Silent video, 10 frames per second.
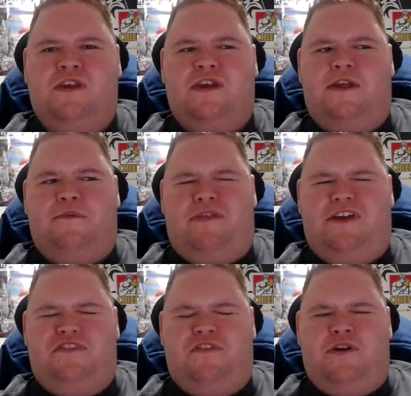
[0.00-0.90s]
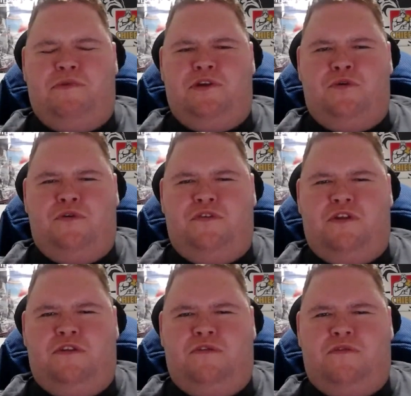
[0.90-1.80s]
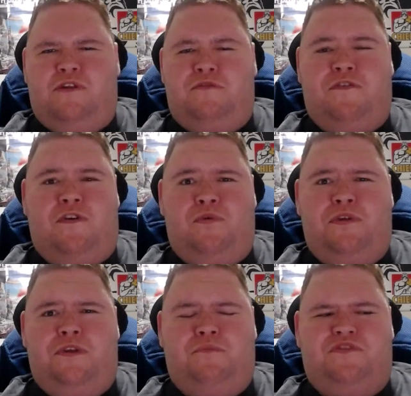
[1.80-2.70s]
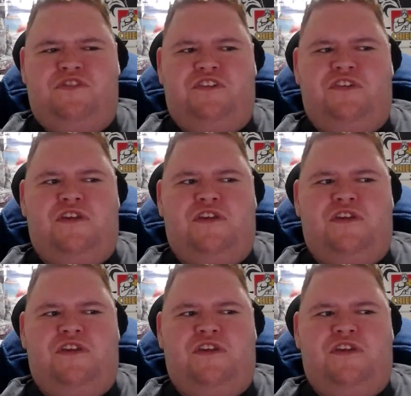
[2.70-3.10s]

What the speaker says: and players like Beale and Foley in particular